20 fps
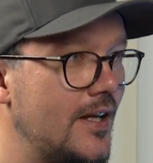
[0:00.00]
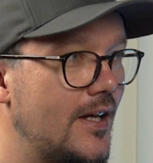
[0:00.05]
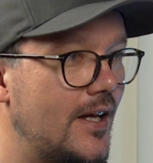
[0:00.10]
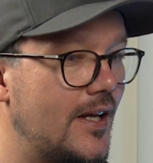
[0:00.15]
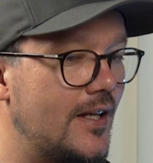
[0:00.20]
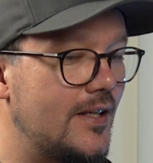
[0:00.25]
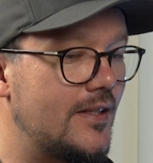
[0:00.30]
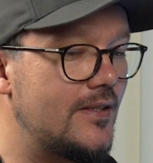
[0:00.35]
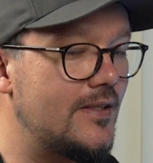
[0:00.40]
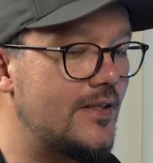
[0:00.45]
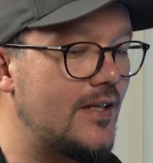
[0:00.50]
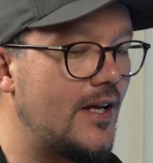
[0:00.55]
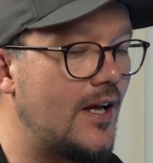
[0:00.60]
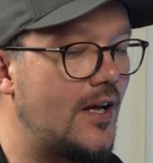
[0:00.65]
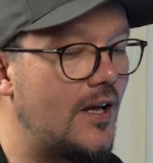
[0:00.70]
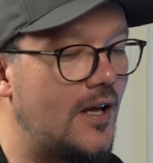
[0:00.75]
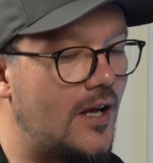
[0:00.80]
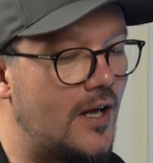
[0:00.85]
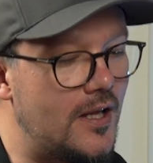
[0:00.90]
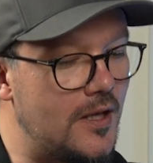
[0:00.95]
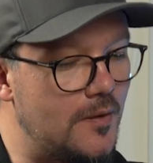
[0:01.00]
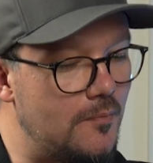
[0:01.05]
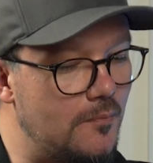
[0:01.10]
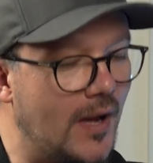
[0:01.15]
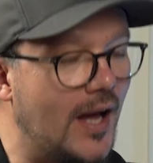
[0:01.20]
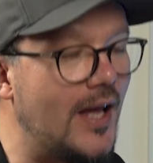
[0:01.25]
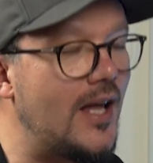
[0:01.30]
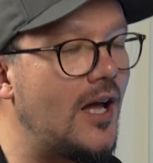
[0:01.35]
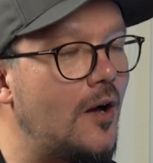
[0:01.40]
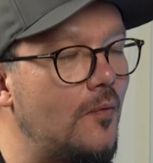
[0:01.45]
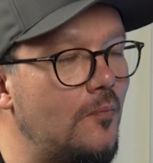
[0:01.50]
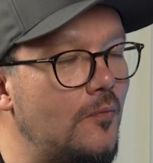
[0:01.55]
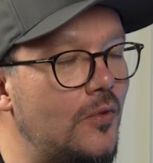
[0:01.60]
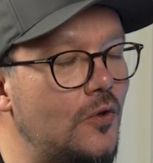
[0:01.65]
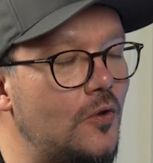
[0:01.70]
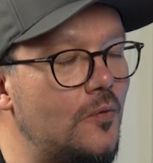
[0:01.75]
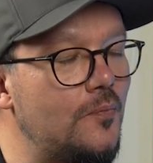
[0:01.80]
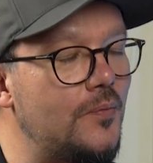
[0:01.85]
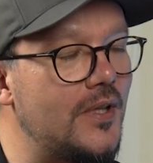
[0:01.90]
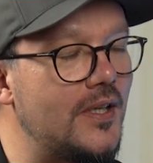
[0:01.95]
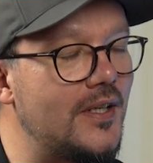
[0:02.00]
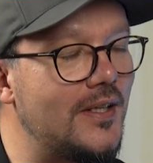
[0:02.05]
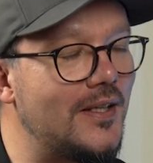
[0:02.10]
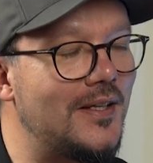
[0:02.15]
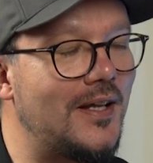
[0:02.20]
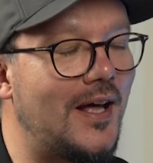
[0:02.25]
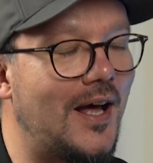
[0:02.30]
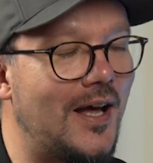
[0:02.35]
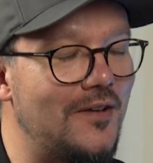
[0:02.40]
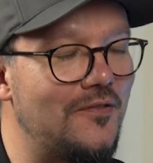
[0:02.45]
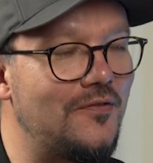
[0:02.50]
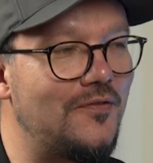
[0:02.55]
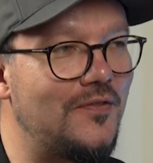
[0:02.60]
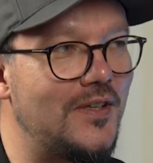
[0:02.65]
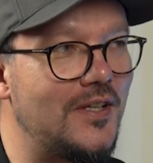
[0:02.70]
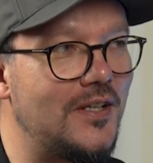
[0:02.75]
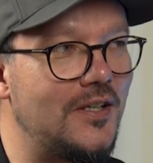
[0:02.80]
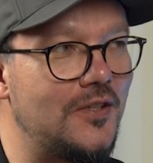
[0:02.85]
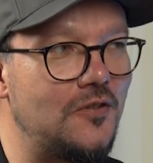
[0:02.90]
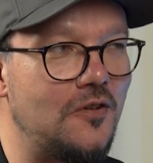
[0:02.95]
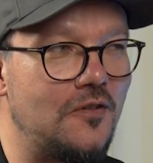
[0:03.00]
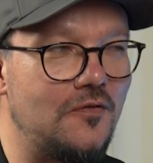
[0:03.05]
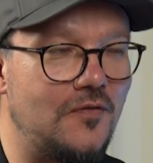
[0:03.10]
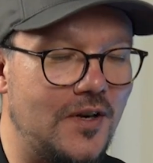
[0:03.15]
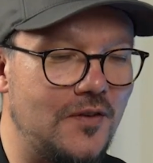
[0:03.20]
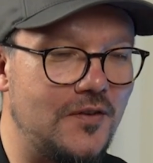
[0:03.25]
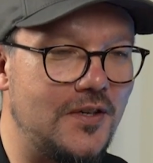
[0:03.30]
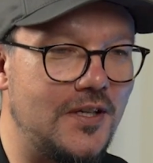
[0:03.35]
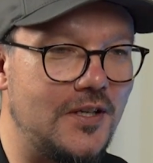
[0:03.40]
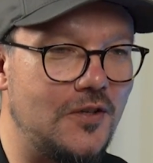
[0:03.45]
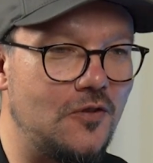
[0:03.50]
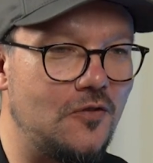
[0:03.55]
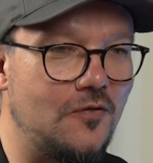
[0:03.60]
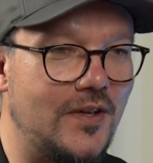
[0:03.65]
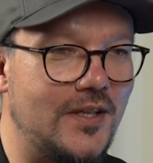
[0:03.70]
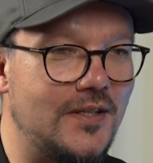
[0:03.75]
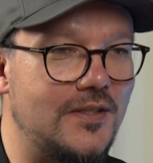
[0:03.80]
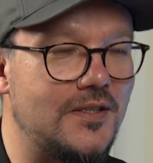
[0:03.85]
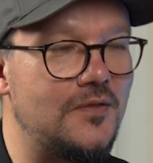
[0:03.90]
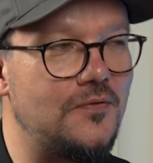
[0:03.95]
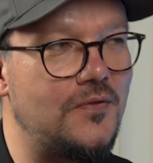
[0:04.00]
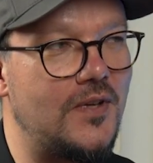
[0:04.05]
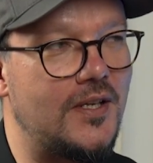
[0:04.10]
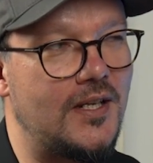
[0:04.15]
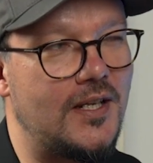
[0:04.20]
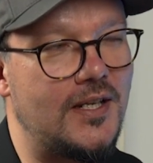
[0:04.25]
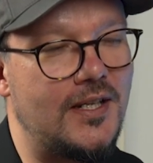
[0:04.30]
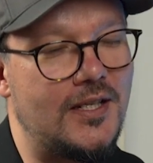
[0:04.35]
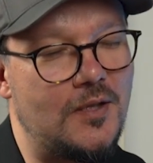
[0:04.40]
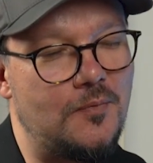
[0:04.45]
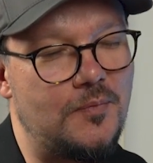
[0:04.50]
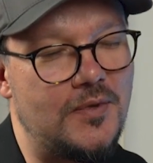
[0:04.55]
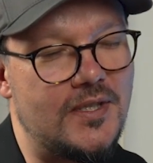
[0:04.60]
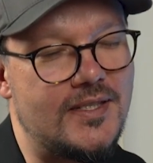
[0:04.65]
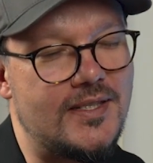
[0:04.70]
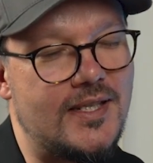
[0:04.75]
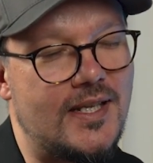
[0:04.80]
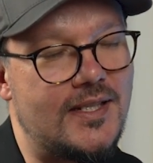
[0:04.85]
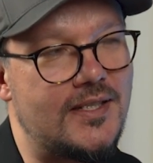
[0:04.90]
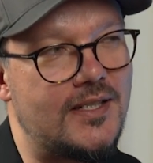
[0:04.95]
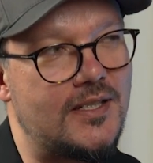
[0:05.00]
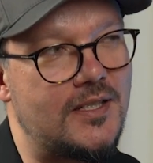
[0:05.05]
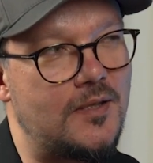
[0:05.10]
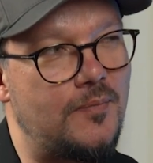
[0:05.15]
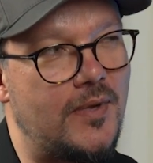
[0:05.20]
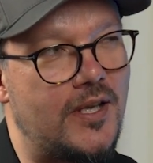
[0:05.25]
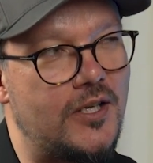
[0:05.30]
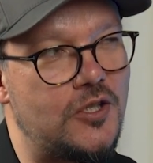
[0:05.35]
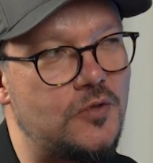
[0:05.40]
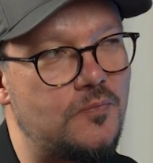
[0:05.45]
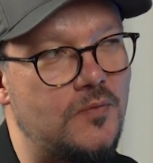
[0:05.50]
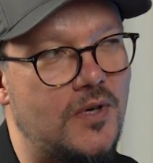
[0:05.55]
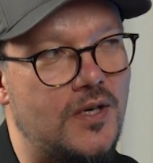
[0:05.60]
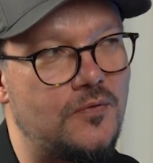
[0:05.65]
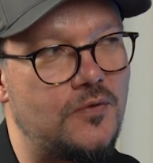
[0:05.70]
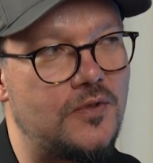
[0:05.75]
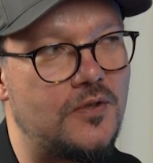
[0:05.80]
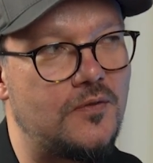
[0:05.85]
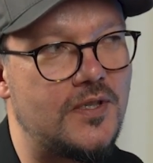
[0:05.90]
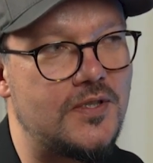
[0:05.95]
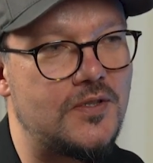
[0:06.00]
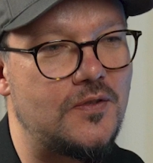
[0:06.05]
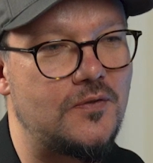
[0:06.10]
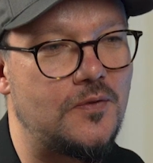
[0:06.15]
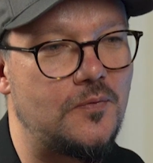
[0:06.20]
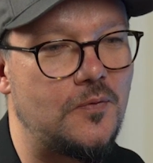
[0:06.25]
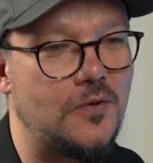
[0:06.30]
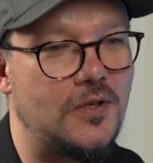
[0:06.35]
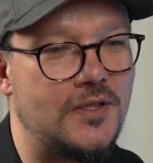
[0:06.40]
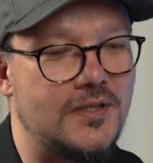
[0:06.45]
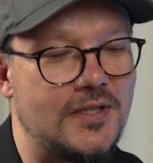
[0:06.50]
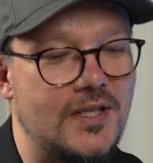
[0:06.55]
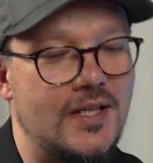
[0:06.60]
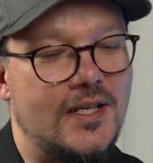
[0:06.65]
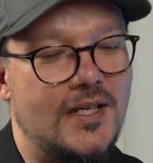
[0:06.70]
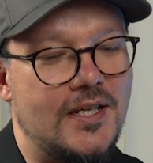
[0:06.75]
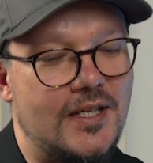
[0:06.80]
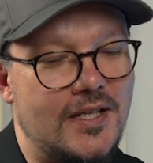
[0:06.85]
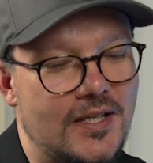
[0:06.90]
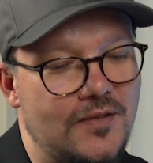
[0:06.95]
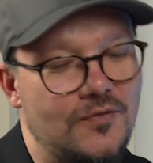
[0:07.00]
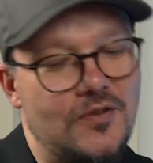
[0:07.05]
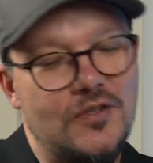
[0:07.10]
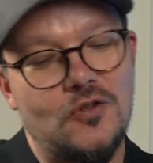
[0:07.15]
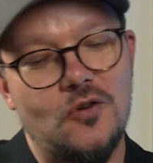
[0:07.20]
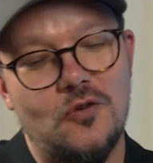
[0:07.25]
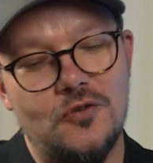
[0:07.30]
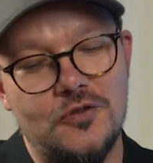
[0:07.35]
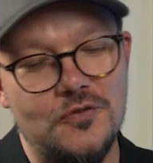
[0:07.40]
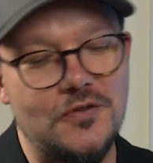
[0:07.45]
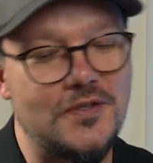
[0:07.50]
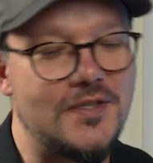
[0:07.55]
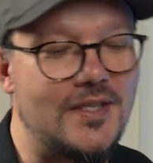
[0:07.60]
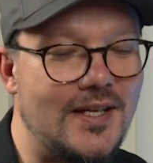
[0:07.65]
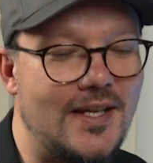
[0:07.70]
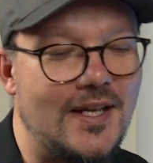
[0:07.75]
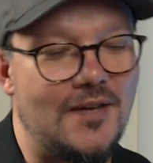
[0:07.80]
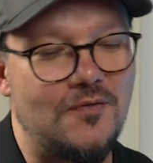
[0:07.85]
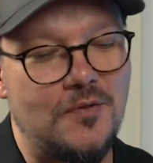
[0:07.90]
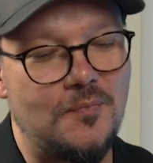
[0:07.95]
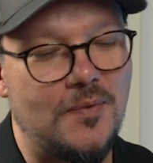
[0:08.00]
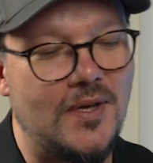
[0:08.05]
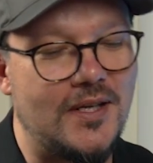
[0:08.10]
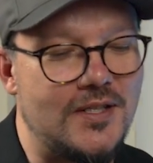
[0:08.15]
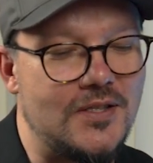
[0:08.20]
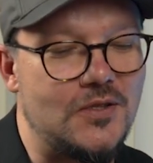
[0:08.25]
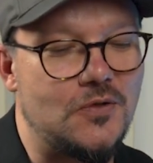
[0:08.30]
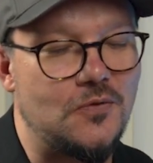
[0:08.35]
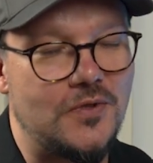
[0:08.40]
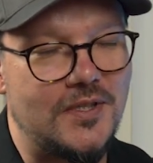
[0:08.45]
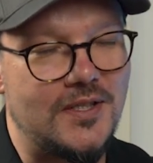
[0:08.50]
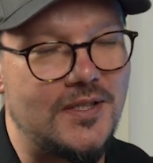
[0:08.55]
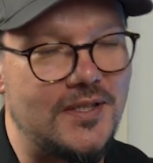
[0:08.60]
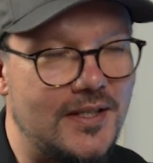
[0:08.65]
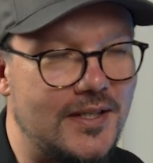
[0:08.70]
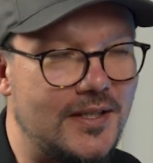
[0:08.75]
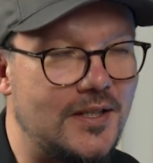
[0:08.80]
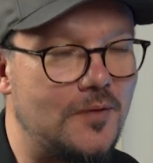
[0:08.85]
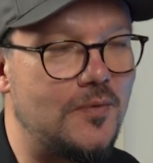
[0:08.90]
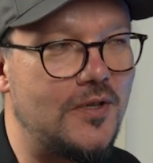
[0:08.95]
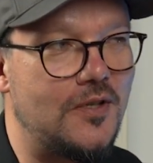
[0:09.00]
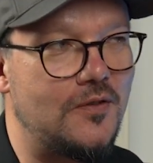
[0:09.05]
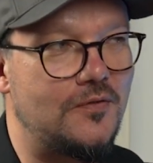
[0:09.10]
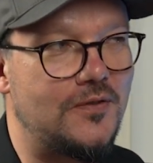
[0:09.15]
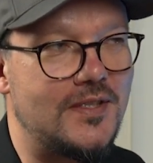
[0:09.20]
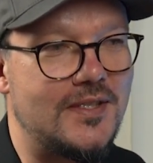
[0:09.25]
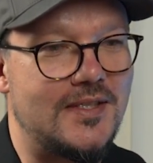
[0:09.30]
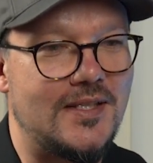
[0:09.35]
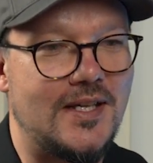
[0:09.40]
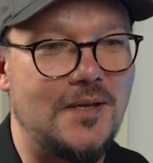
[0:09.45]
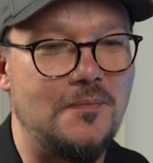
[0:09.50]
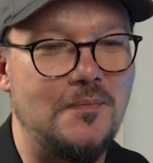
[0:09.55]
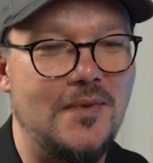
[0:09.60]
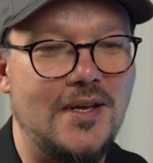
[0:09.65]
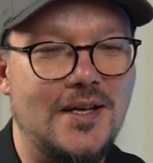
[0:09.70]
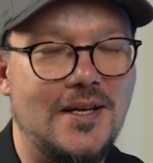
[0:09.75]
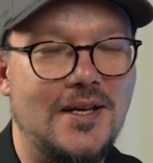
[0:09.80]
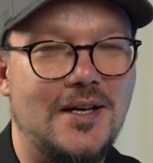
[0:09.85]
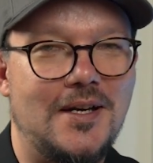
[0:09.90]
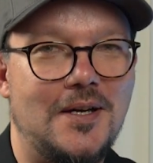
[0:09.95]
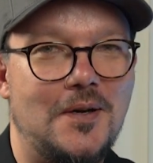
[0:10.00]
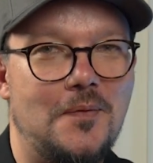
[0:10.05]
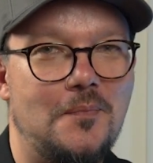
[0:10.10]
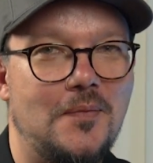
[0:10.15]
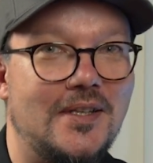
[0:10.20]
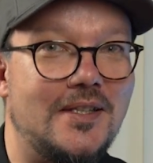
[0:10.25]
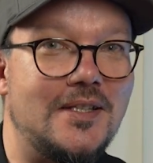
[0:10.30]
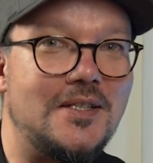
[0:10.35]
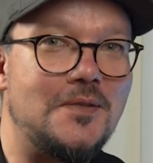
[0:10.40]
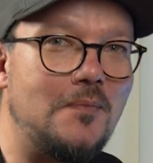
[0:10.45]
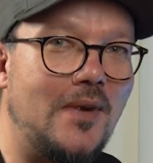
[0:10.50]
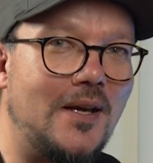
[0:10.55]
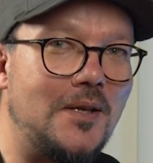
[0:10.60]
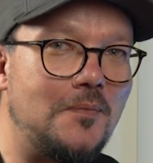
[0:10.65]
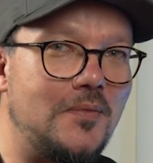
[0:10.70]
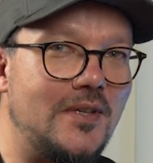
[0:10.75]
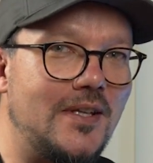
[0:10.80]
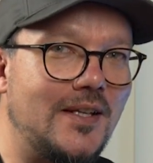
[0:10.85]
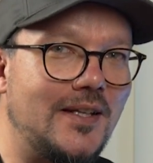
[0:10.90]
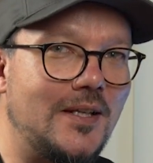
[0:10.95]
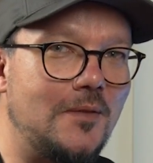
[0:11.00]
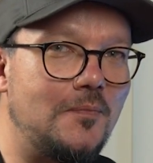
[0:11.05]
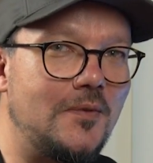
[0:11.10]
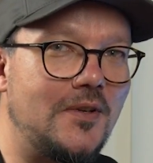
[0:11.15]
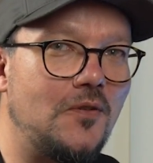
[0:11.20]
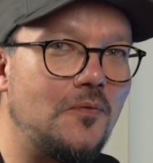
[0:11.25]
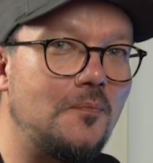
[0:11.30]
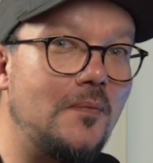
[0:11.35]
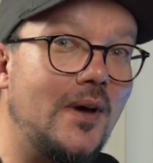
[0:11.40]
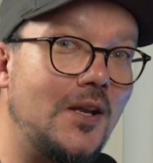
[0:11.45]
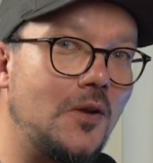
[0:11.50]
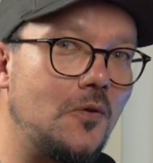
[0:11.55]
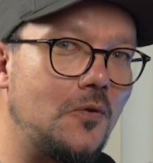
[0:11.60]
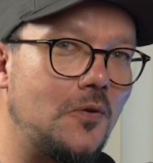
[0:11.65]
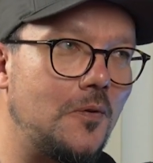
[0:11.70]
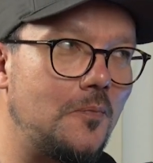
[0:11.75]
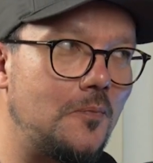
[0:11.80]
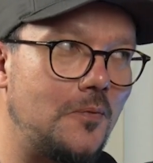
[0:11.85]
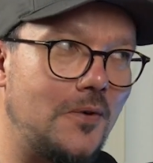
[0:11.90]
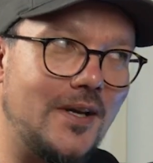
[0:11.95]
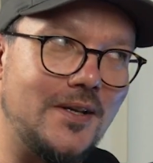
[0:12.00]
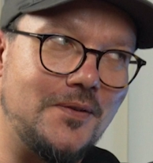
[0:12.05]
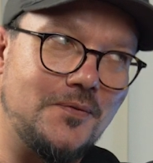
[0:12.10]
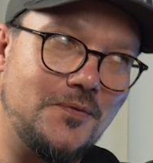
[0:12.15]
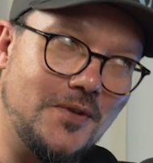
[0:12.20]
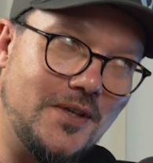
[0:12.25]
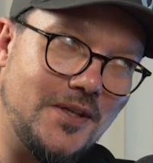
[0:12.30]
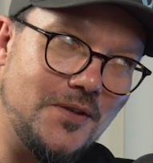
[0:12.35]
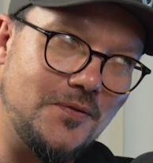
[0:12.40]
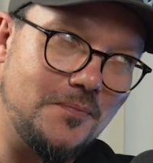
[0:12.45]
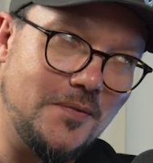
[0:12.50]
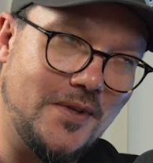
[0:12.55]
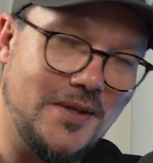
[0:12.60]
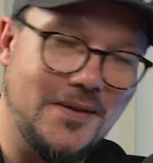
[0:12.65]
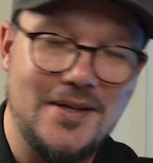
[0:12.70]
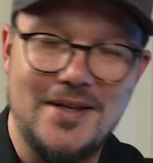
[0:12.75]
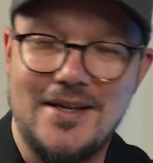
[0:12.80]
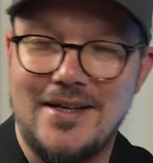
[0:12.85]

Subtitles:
And in my humble opinion, I feel you're very innovative and a little bit setting the benchmark for the rest of the world, even though you said everybody's doing a little bit of the same. But this might be a little bit of my local pride. Forgive me.